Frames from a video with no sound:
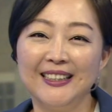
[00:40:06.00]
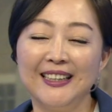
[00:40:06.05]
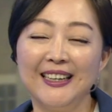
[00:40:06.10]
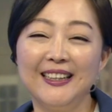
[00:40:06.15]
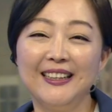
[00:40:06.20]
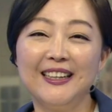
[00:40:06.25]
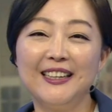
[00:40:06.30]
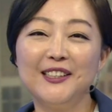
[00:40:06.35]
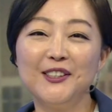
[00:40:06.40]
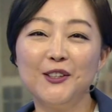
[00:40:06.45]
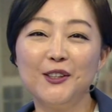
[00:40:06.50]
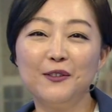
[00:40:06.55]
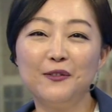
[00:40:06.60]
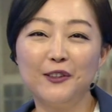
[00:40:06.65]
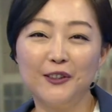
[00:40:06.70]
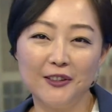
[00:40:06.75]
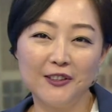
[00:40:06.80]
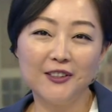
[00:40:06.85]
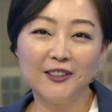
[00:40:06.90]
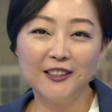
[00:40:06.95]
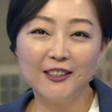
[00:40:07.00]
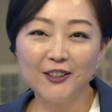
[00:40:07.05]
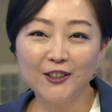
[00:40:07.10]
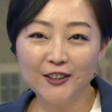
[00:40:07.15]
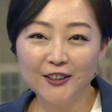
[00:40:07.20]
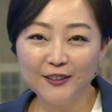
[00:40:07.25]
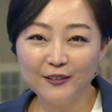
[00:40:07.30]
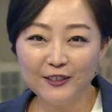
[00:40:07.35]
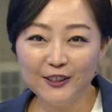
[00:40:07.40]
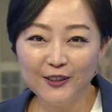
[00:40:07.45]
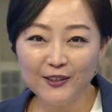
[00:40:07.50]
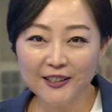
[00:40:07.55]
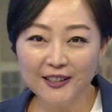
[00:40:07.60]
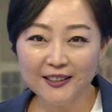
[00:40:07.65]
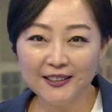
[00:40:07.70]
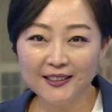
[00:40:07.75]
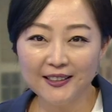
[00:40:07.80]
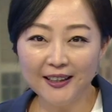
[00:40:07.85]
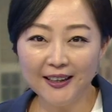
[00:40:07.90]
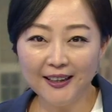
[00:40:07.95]
And that is all for this edition of News
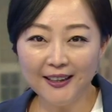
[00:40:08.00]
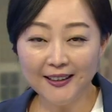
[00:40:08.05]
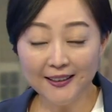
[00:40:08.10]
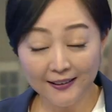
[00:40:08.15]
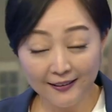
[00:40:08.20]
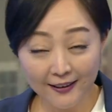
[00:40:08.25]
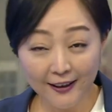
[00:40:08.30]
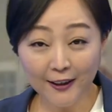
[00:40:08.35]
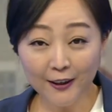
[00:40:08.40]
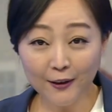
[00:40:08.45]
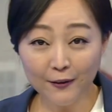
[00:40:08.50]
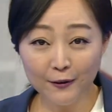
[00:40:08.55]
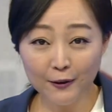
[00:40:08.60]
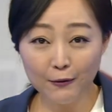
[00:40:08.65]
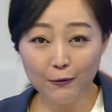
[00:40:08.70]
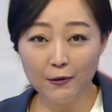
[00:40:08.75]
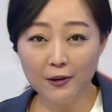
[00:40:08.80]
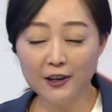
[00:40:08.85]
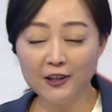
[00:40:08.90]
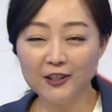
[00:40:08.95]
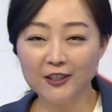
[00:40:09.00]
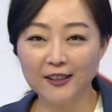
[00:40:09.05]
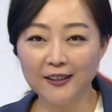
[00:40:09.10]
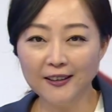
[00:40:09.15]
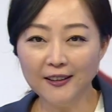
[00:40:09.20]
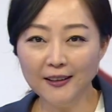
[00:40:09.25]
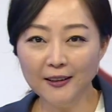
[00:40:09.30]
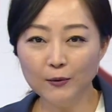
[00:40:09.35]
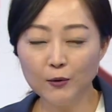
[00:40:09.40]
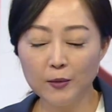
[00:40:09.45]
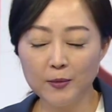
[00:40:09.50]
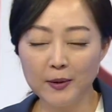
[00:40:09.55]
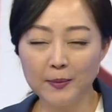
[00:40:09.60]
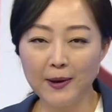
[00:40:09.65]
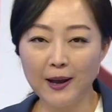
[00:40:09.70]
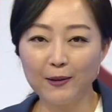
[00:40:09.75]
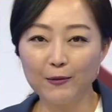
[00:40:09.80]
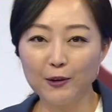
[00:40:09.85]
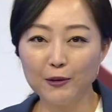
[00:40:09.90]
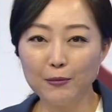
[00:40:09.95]
Inside. Thank you for watching. We'll be
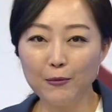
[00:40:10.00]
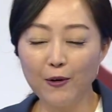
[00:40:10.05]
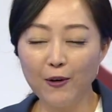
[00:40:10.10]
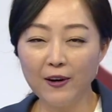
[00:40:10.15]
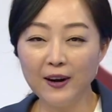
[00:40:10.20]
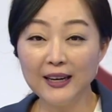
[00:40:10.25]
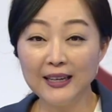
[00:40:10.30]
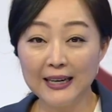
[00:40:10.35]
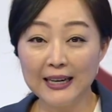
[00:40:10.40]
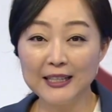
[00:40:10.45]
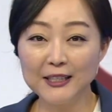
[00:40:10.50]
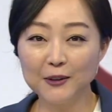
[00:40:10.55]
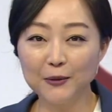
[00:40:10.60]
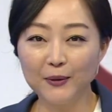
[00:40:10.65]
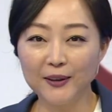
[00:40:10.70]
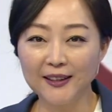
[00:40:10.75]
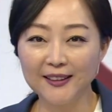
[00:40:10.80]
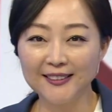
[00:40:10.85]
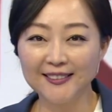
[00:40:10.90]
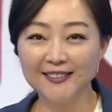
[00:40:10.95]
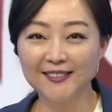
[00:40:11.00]
back with more next week.